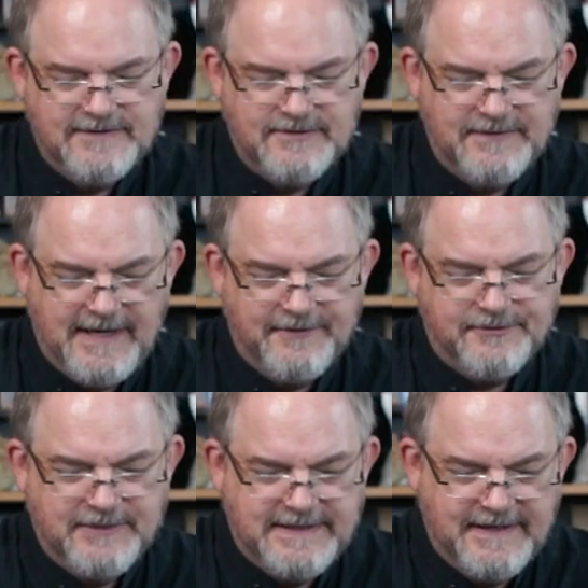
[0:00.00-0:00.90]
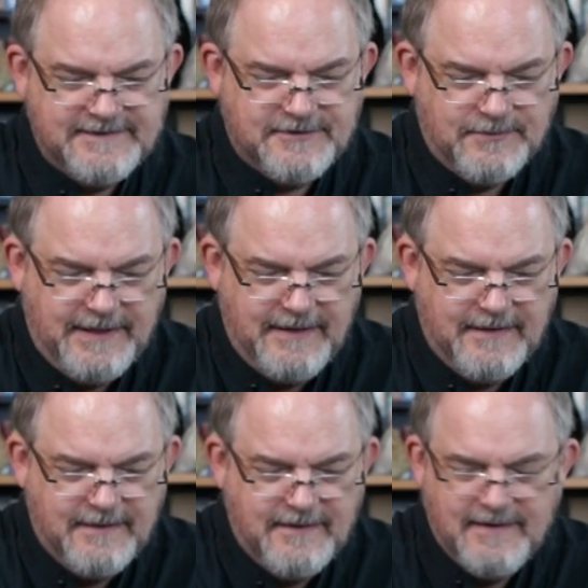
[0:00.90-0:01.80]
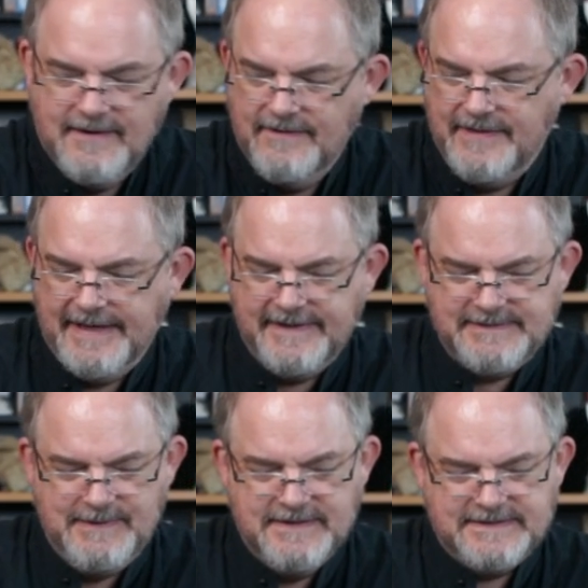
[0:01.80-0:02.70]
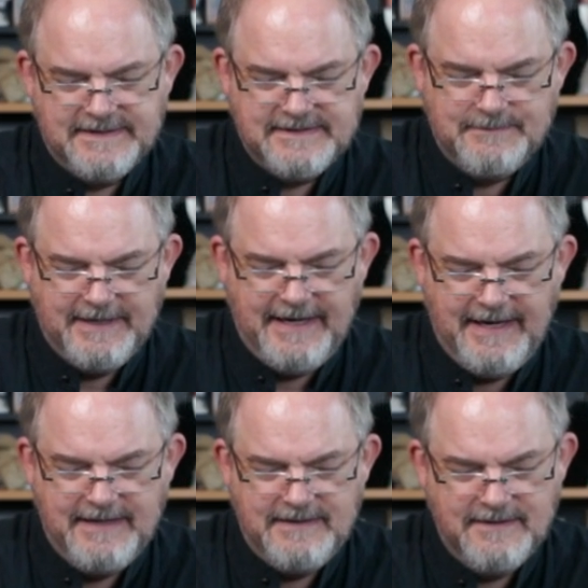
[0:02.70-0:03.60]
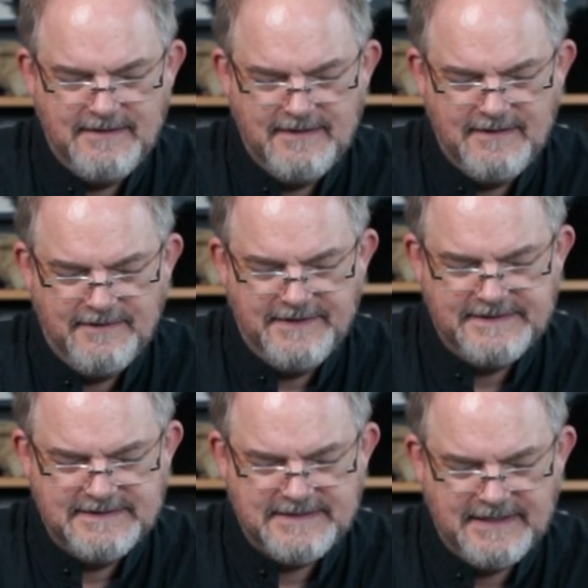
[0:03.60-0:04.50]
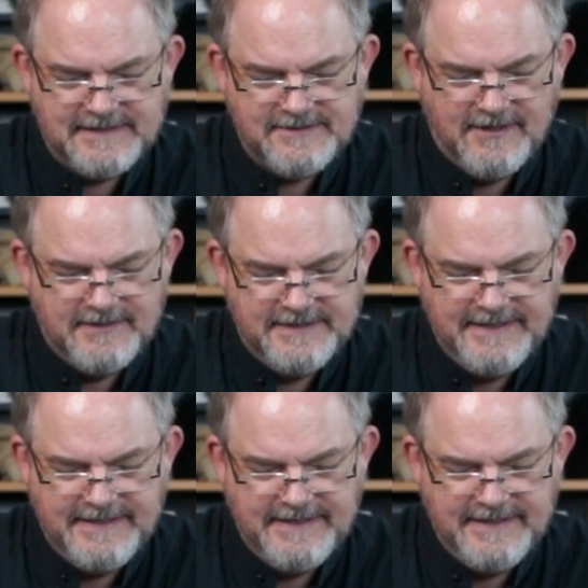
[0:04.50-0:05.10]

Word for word: So now, 3 takes 3. That gets me the 6 in my hand. This is the next card on the